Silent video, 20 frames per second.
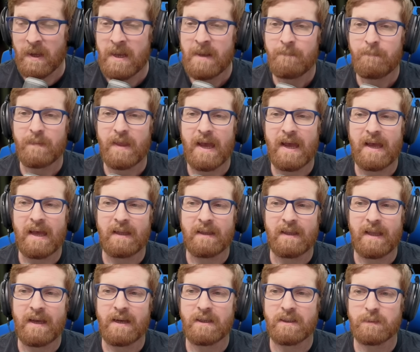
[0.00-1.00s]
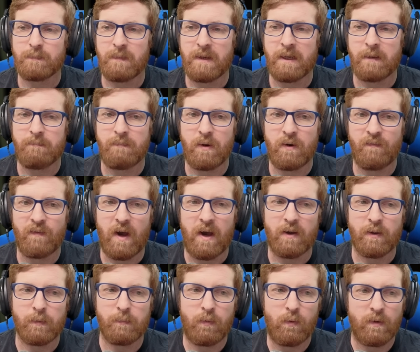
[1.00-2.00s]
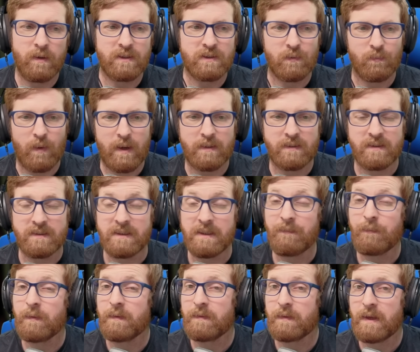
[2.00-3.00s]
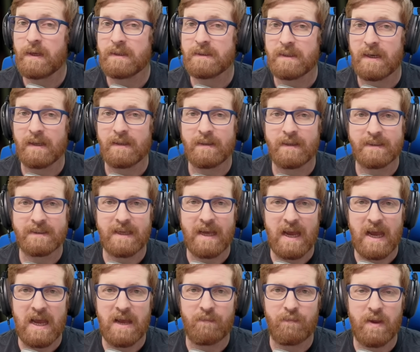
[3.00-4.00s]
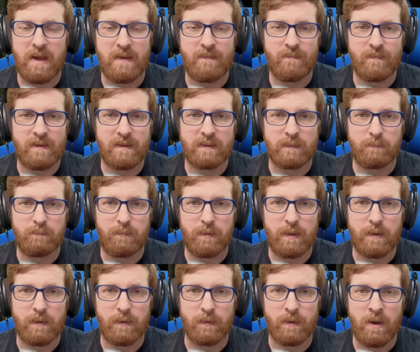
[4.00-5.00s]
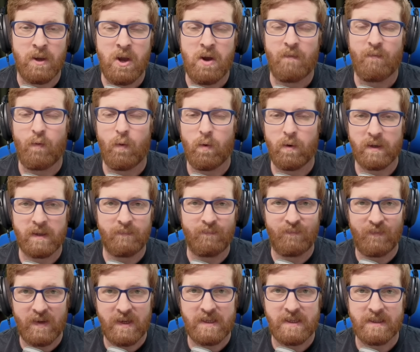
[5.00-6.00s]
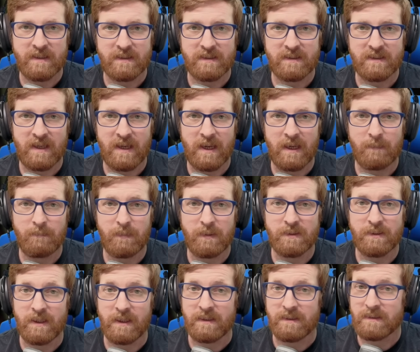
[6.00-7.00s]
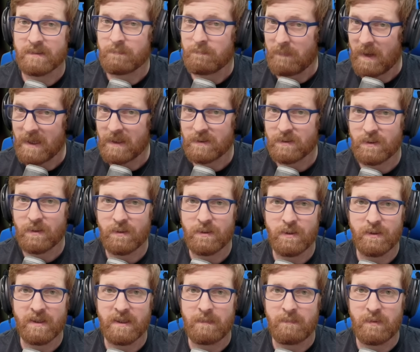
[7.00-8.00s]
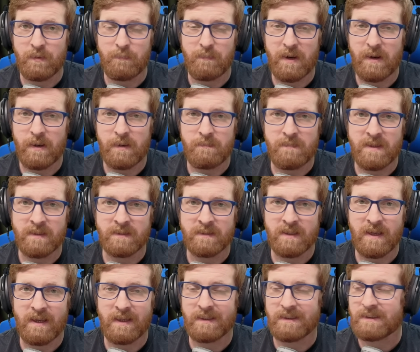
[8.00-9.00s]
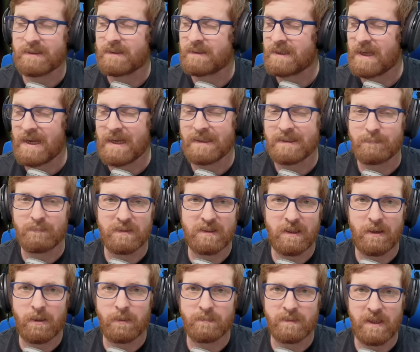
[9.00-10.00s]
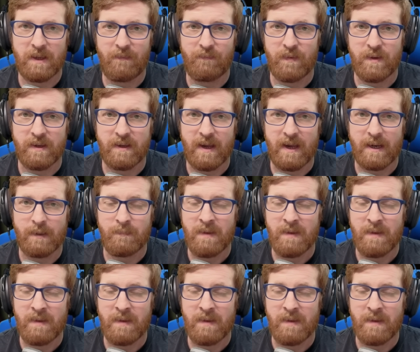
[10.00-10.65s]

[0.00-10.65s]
that allows me to move other points around to different things that I like to have in this build for convenience sake. But yes, make sure you're getting your berry mentats, take some serums if you got them,